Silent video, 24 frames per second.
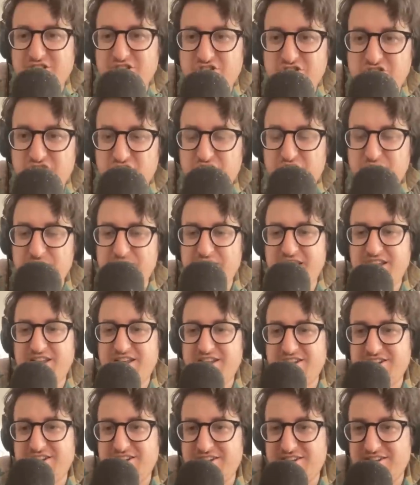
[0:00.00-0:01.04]
I think shook
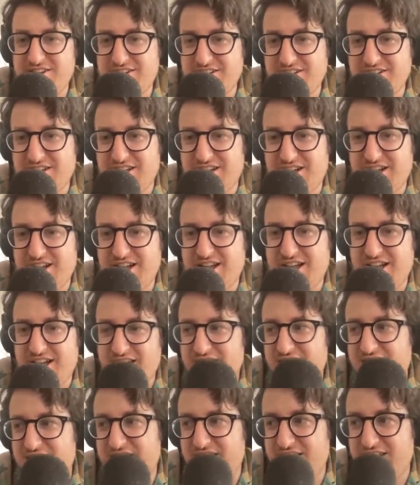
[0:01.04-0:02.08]
me uh,
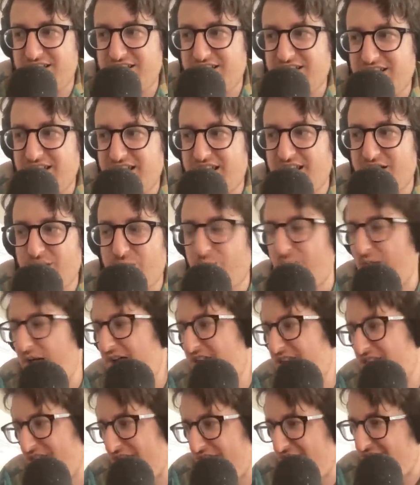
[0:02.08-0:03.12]
in a
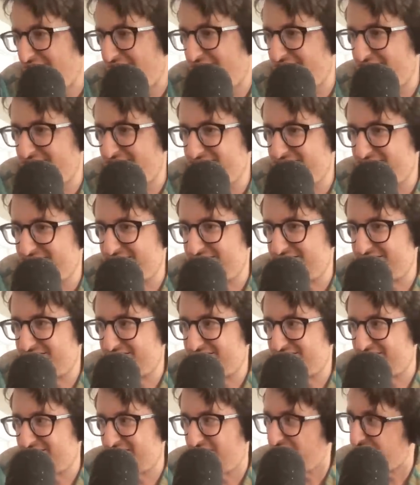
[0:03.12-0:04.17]
way that
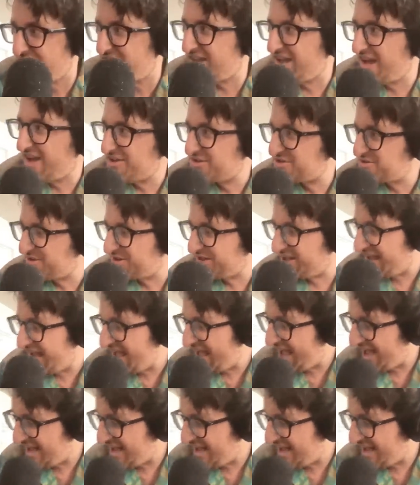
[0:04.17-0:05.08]
nothing else really